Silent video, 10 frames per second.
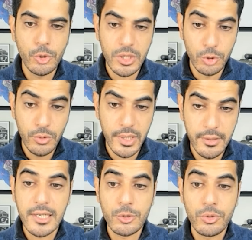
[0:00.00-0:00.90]
you can do it
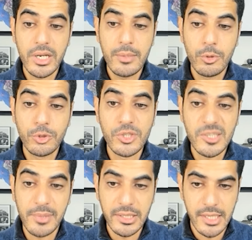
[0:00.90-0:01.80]
because you're able to
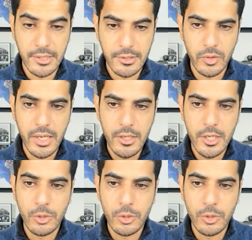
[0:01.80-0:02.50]
split test, okay?